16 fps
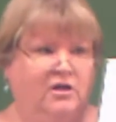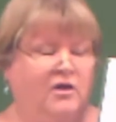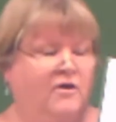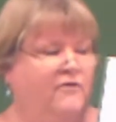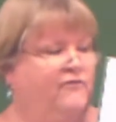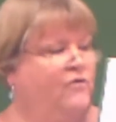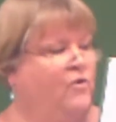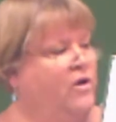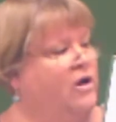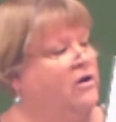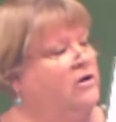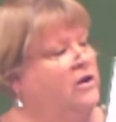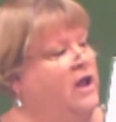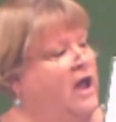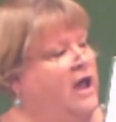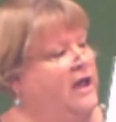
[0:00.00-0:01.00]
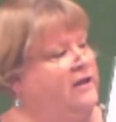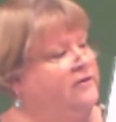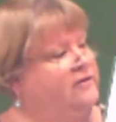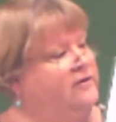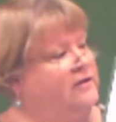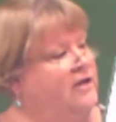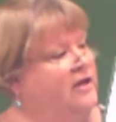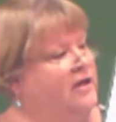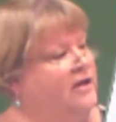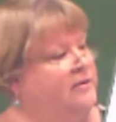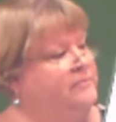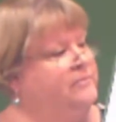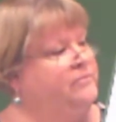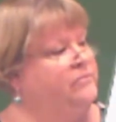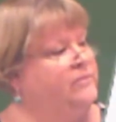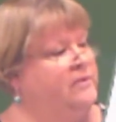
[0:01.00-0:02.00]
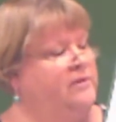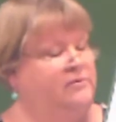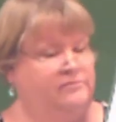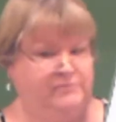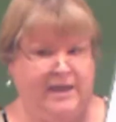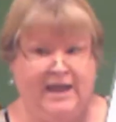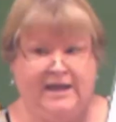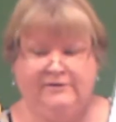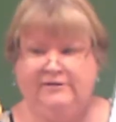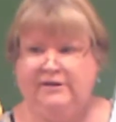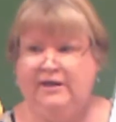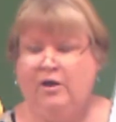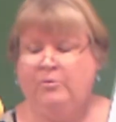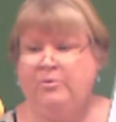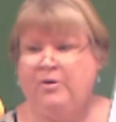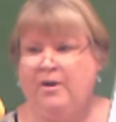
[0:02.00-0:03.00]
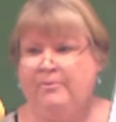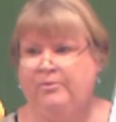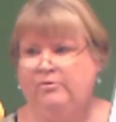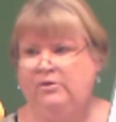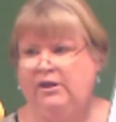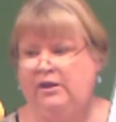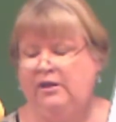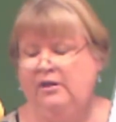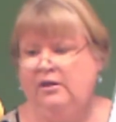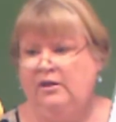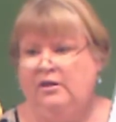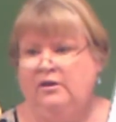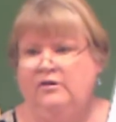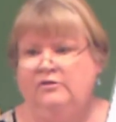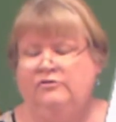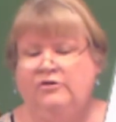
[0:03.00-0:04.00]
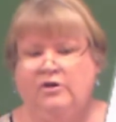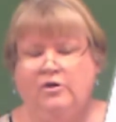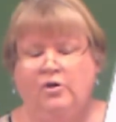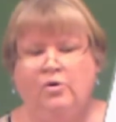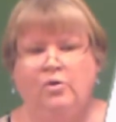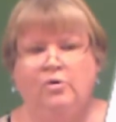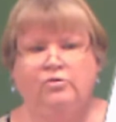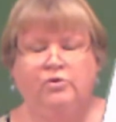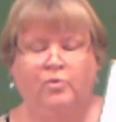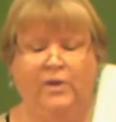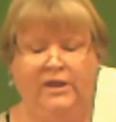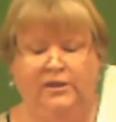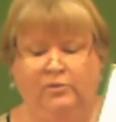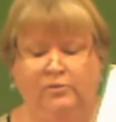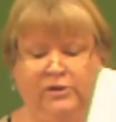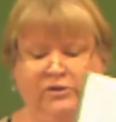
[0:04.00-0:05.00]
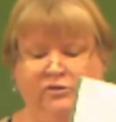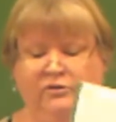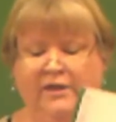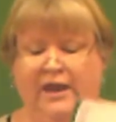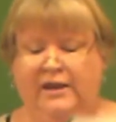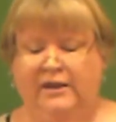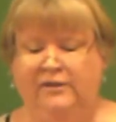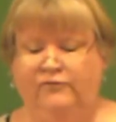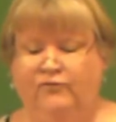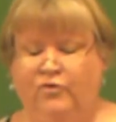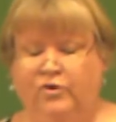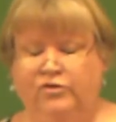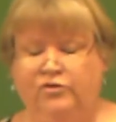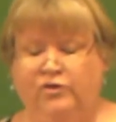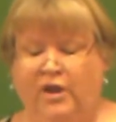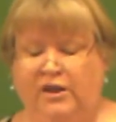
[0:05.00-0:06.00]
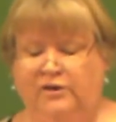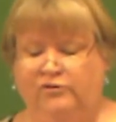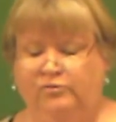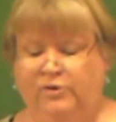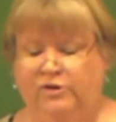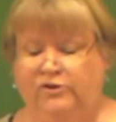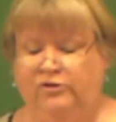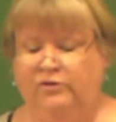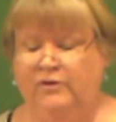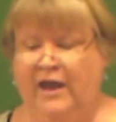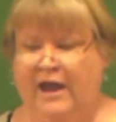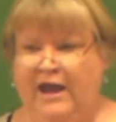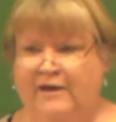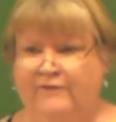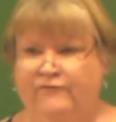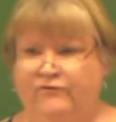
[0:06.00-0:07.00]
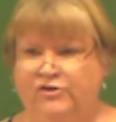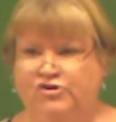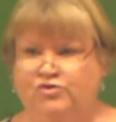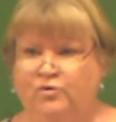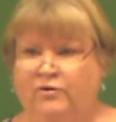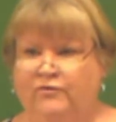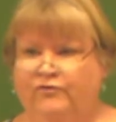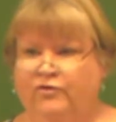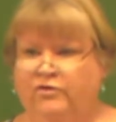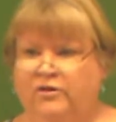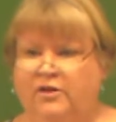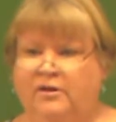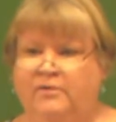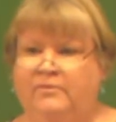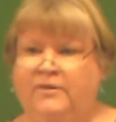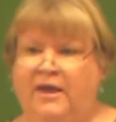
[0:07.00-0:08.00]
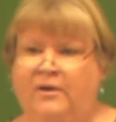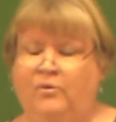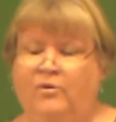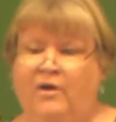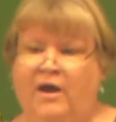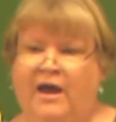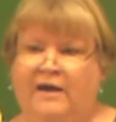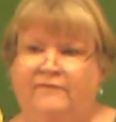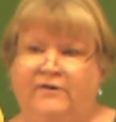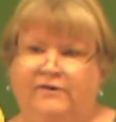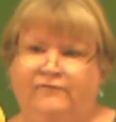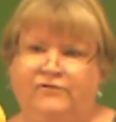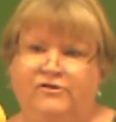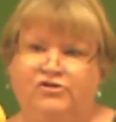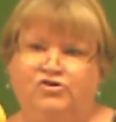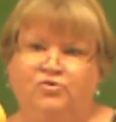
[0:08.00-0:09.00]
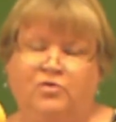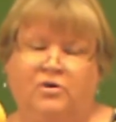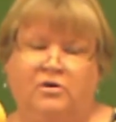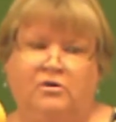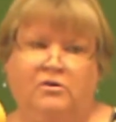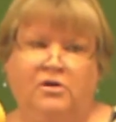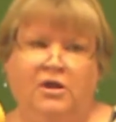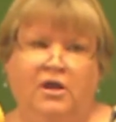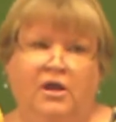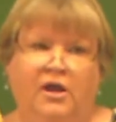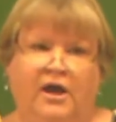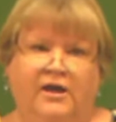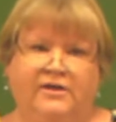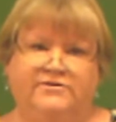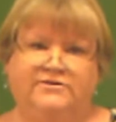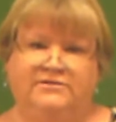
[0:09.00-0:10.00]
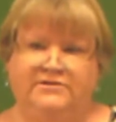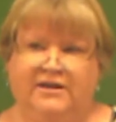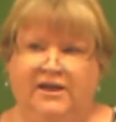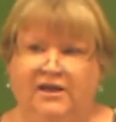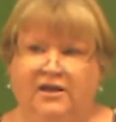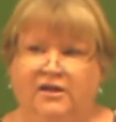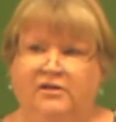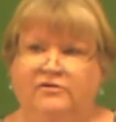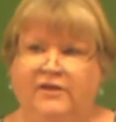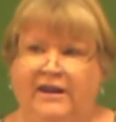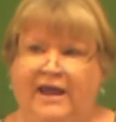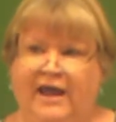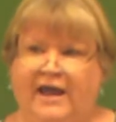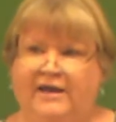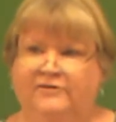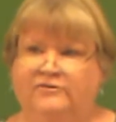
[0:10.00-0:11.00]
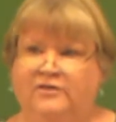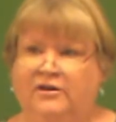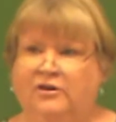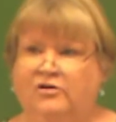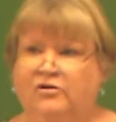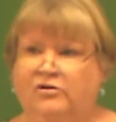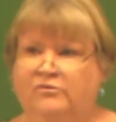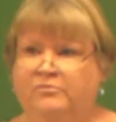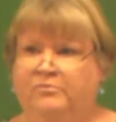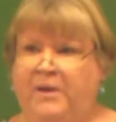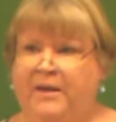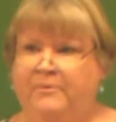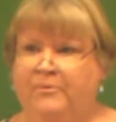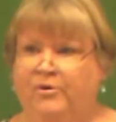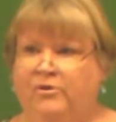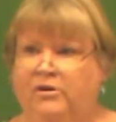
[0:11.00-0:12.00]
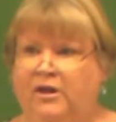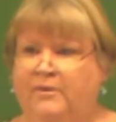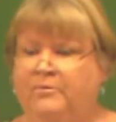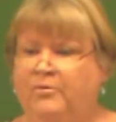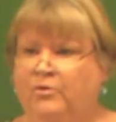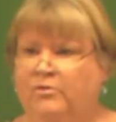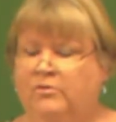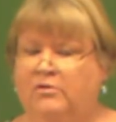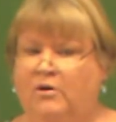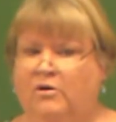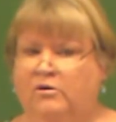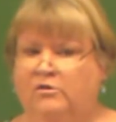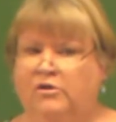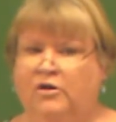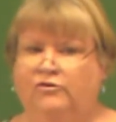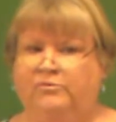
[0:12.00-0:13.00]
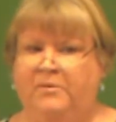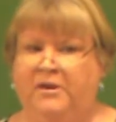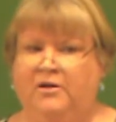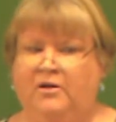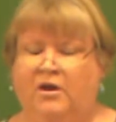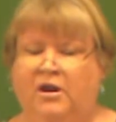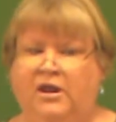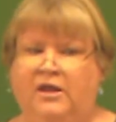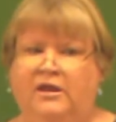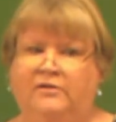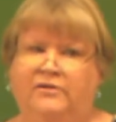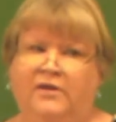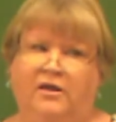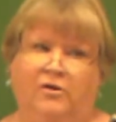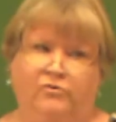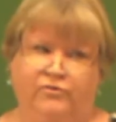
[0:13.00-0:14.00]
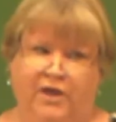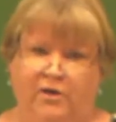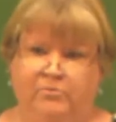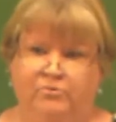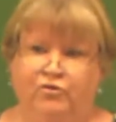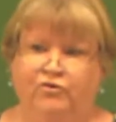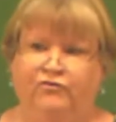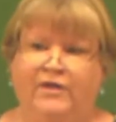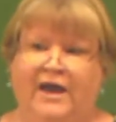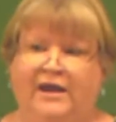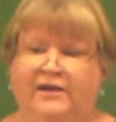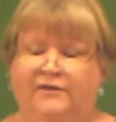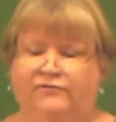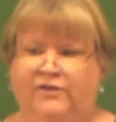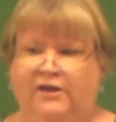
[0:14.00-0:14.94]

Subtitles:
for not acting out properly. So the way that we do that in fourth grade is we do have visual for them. They will have a stick that has their paper clip or clothespin on it, and they'll move that if they